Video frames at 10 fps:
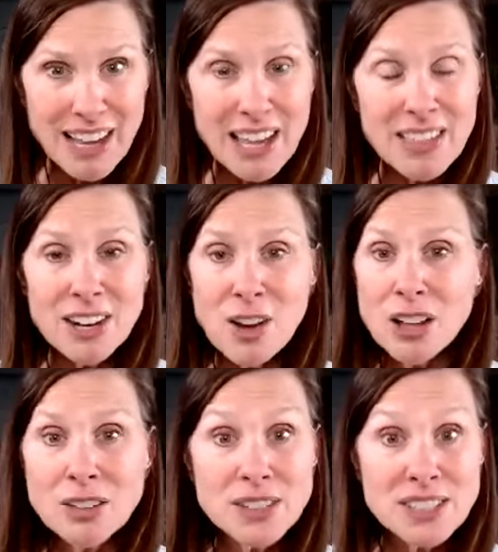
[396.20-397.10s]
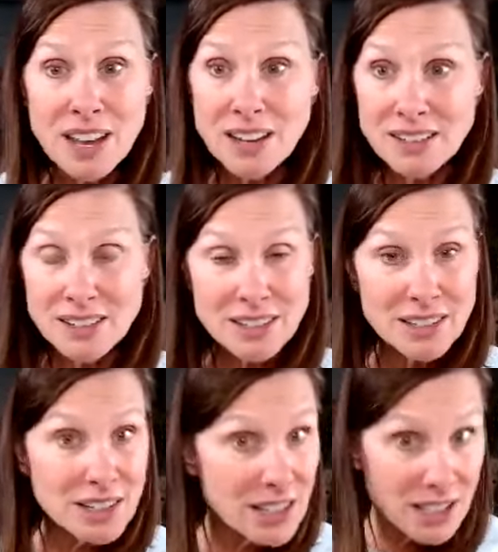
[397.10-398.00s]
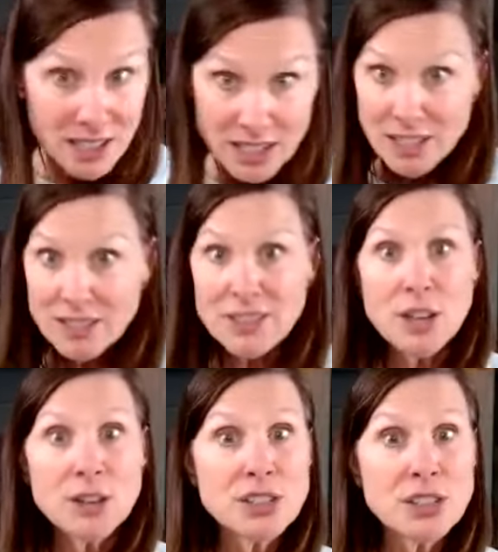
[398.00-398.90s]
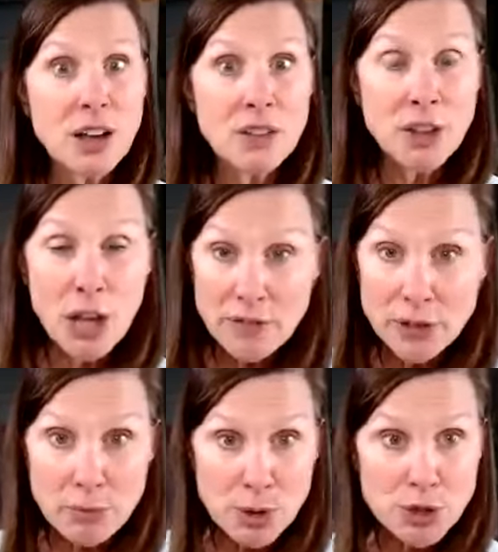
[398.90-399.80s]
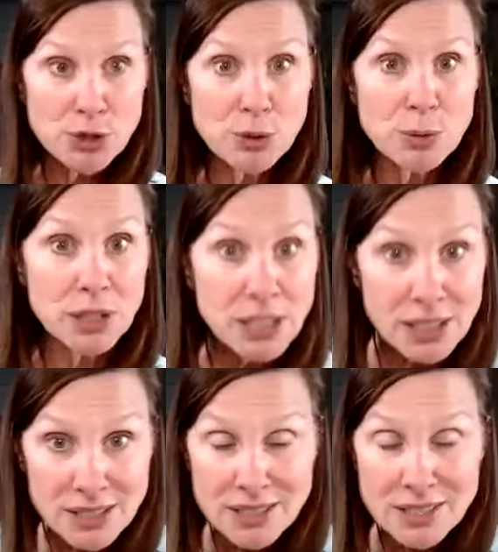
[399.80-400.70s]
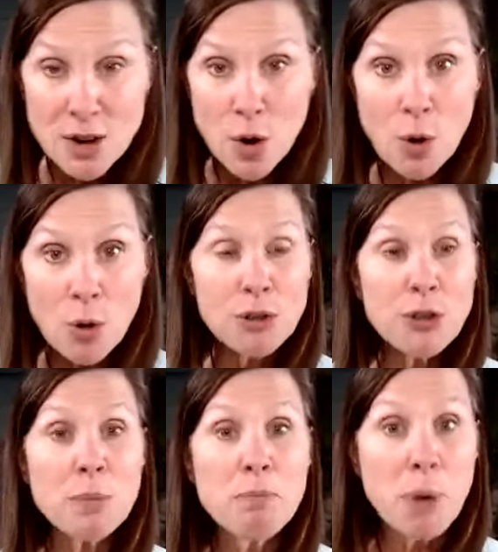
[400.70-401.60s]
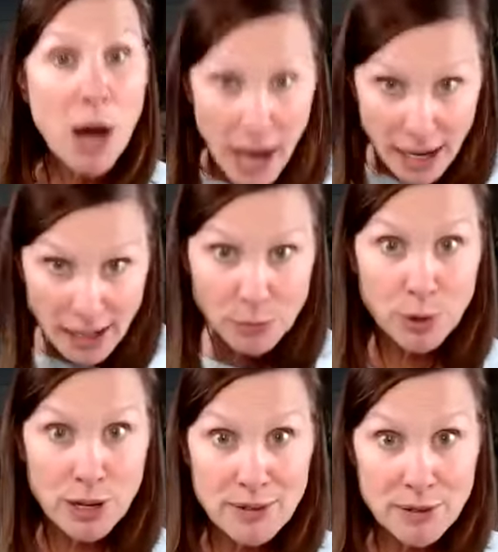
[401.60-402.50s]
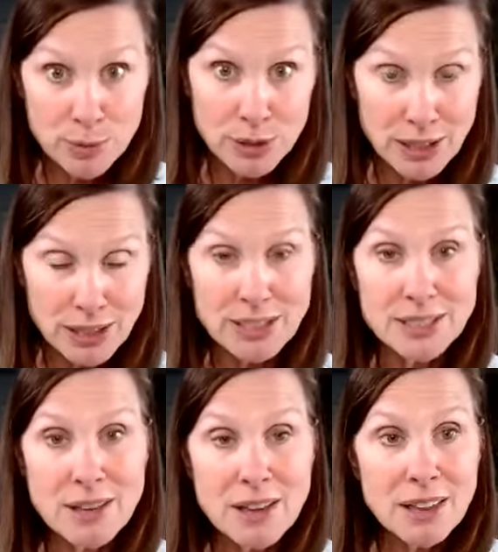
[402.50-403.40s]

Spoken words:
And then all of a sudden they'll have an emotional release, or their body will have a release.